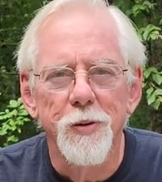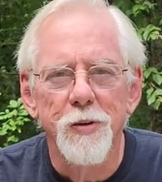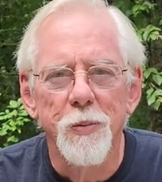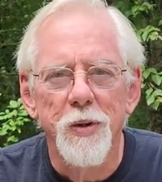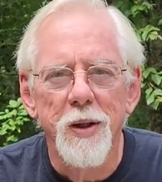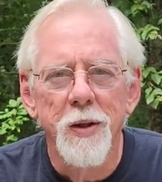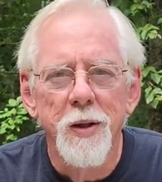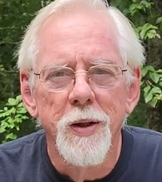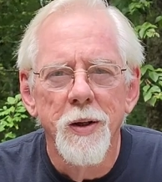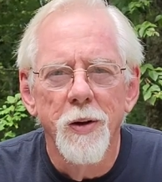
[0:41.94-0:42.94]
learn something,
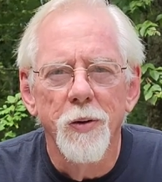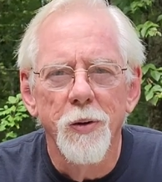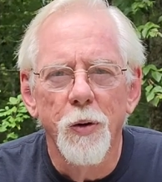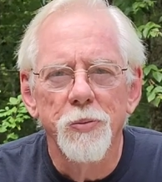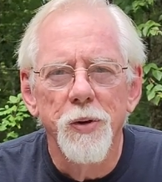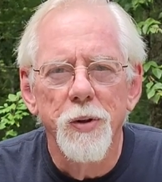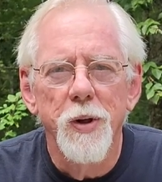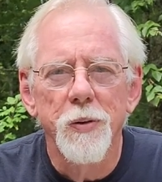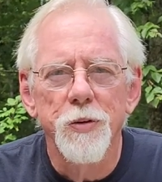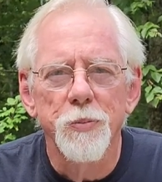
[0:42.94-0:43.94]
or hopefully
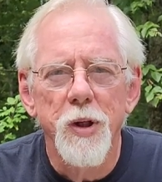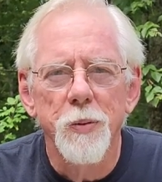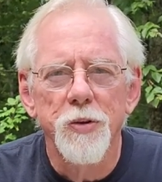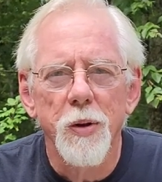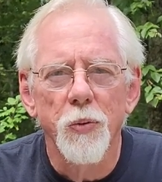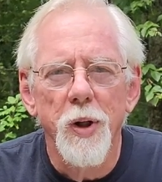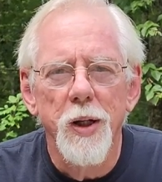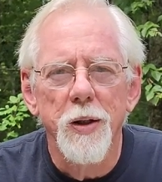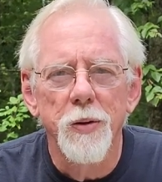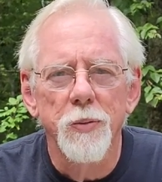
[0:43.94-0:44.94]
you'll have some tips on what
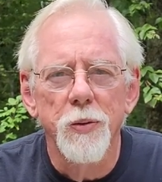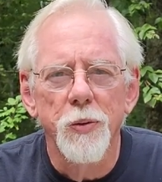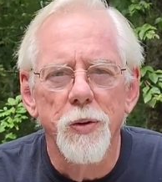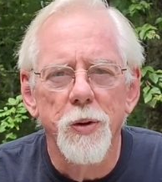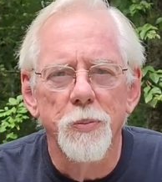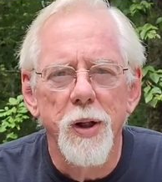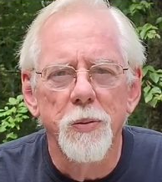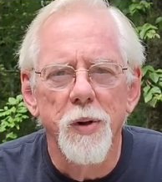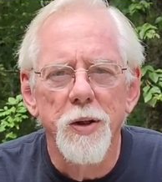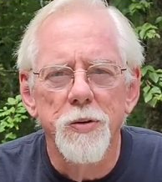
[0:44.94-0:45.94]
I can do in order to
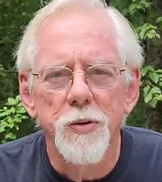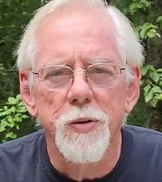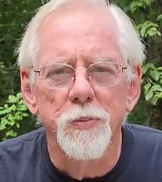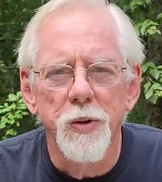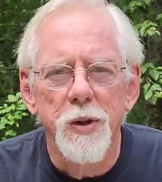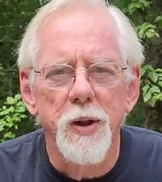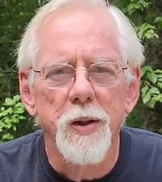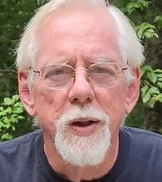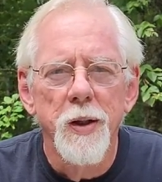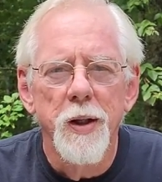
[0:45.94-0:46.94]
better my system. But
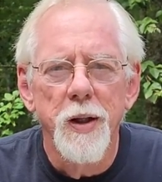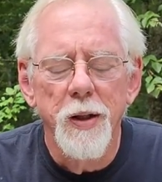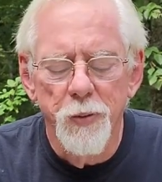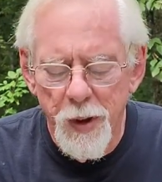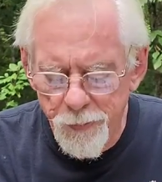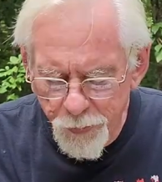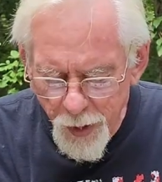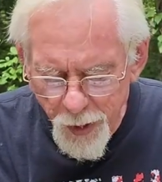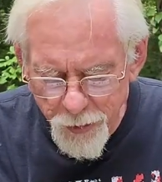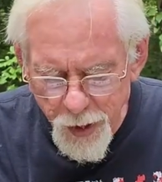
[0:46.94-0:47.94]
at any rate,
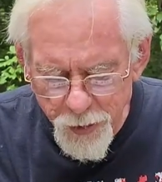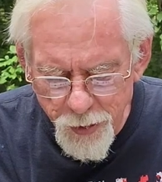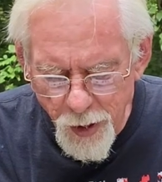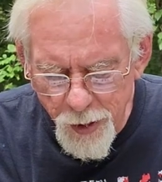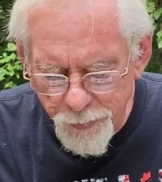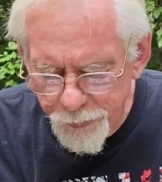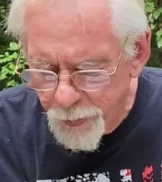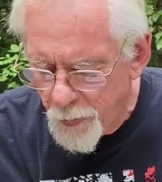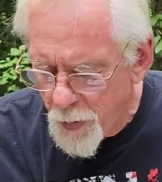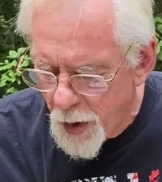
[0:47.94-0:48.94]
let's get started.
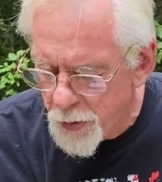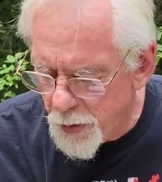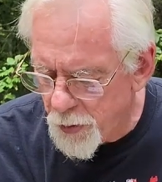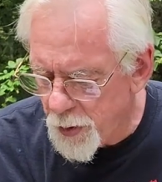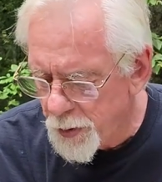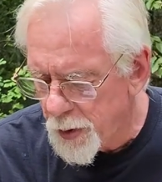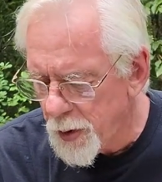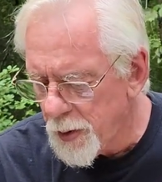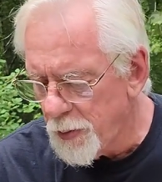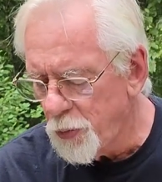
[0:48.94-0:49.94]
So
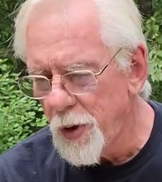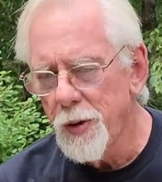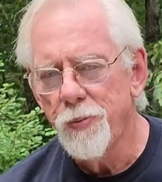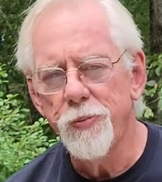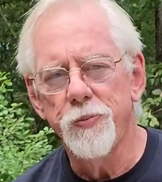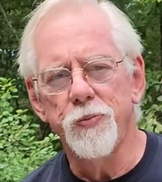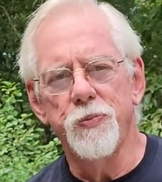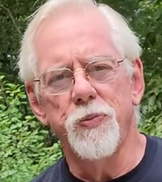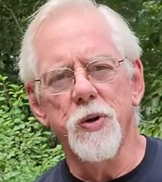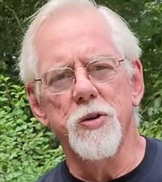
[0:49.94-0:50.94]
one of the
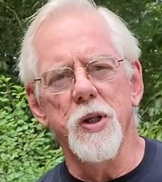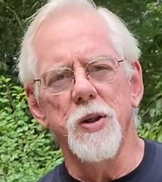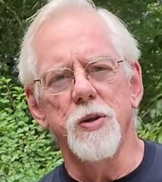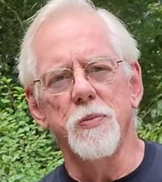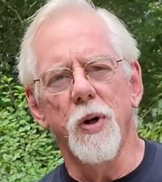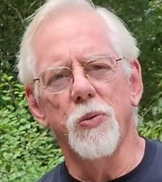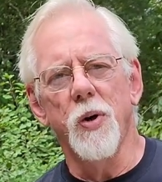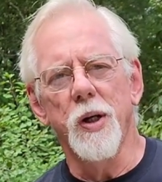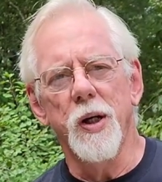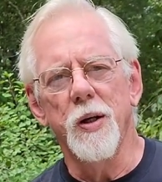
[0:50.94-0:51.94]
first things you might
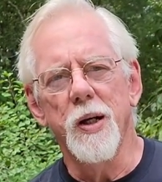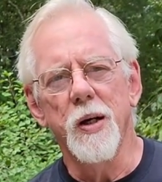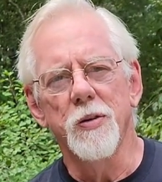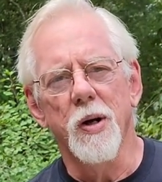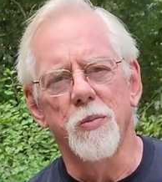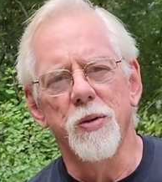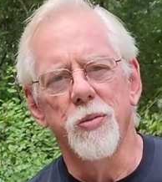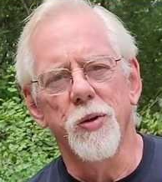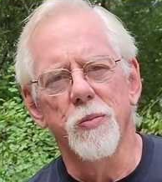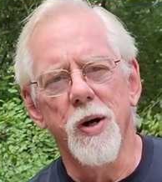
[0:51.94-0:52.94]
want to get your hands on
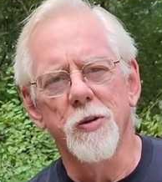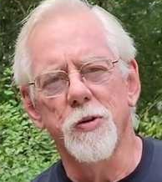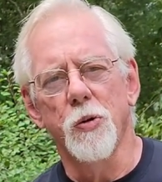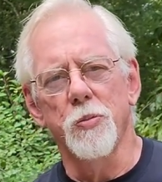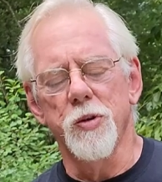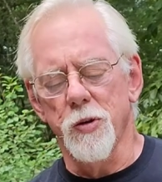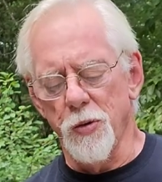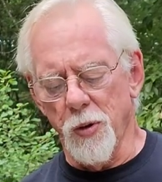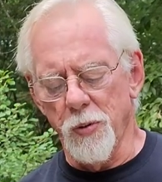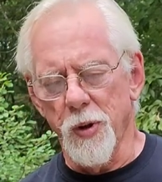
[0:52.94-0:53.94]
before you mount a scope is a
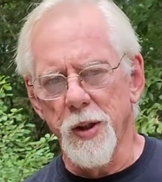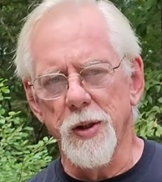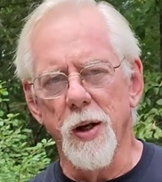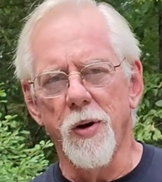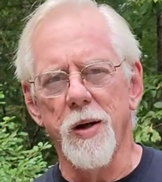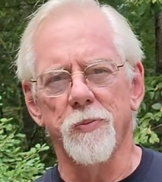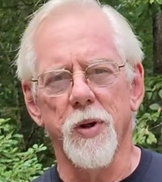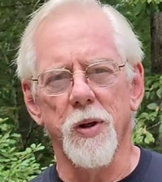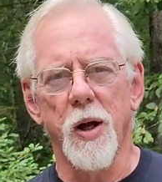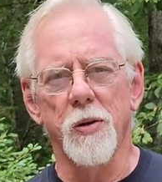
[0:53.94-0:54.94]
torque wrench. Now
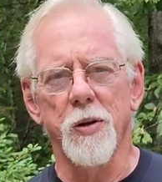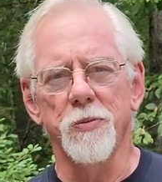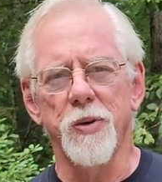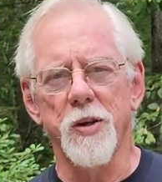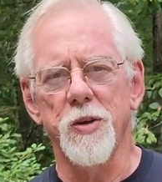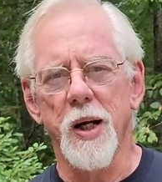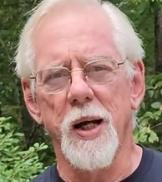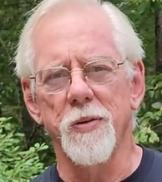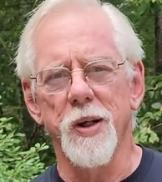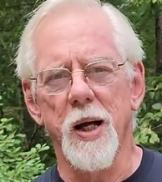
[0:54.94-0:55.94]
I'll confess that I
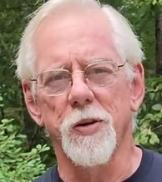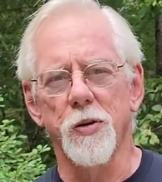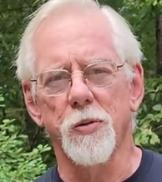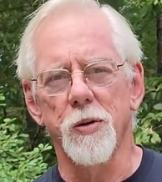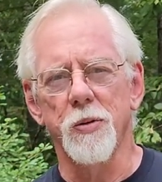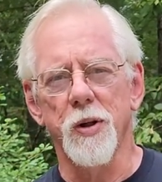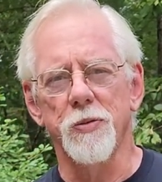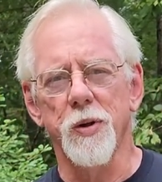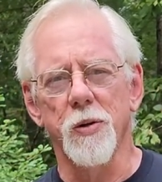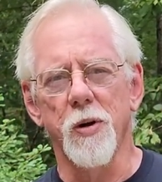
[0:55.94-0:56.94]
haven't had a torque wrench
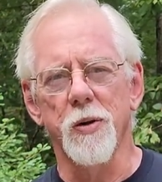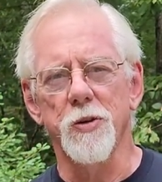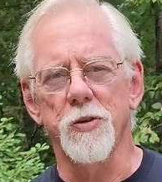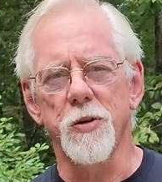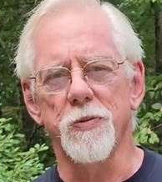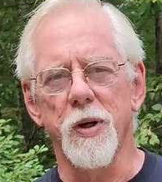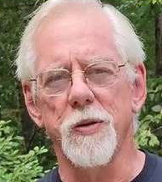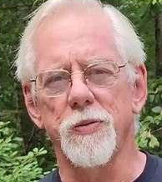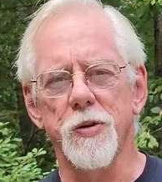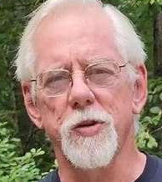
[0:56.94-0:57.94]
very long. This is the
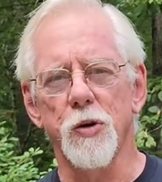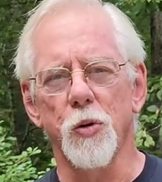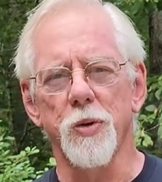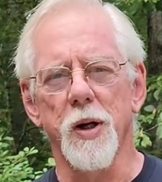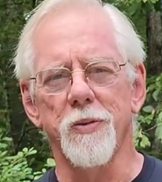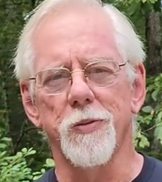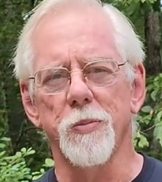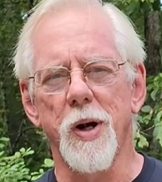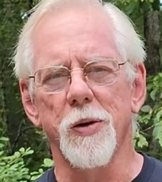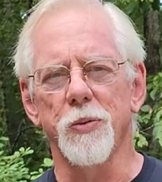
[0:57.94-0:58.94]
very first scope that I've ever
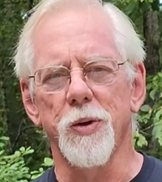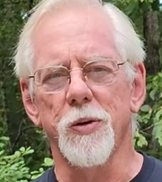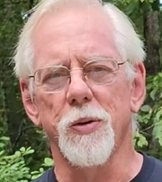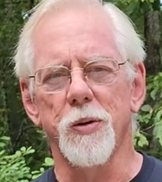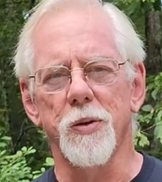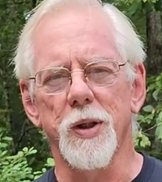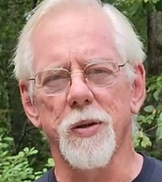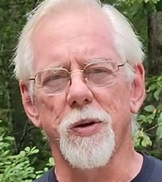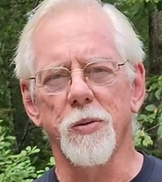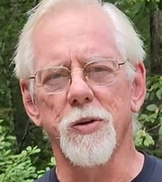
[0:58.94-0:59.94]
mounted with a torque wrench.
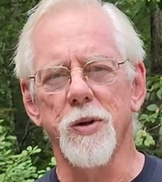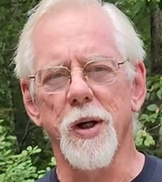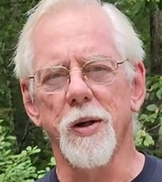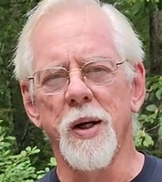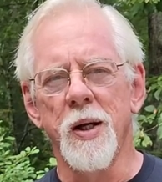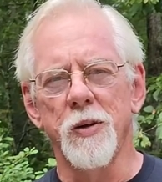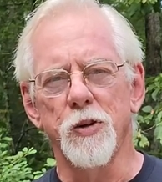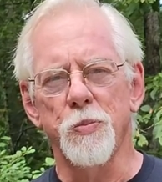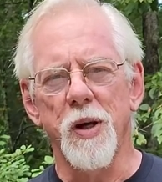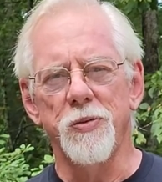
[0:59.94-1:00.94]
I've always done it
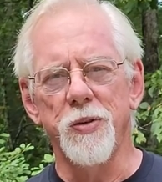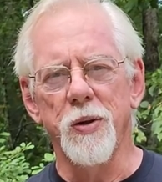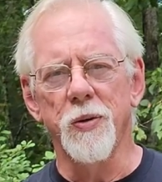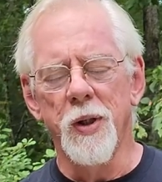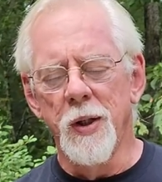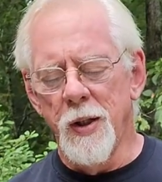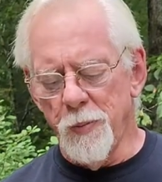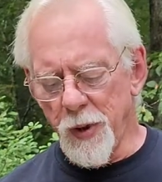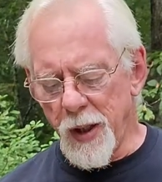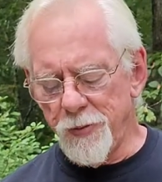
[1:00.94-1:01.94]
just by feel,
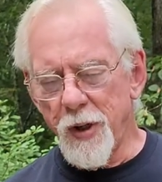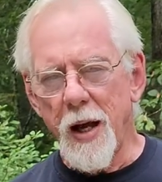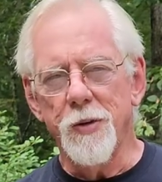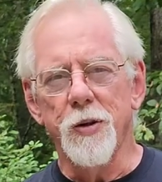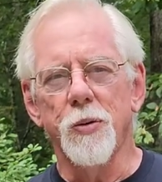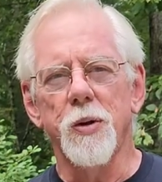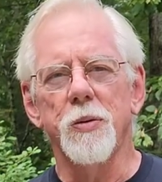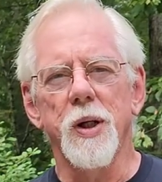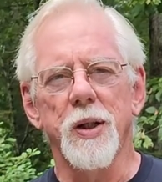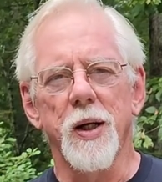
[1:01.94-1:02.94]
but after having a torque
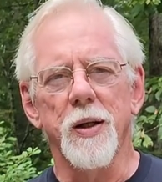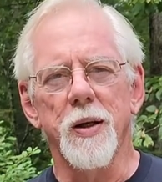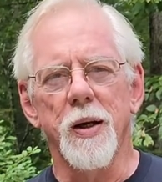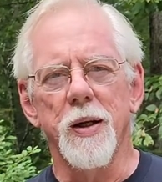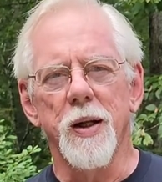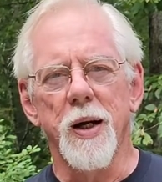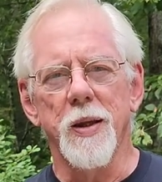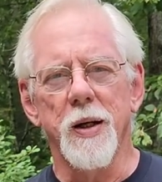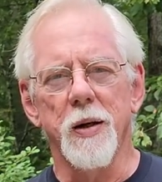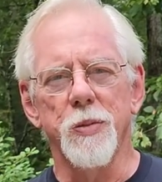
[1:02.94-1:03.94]
wrench, I can tell you that I think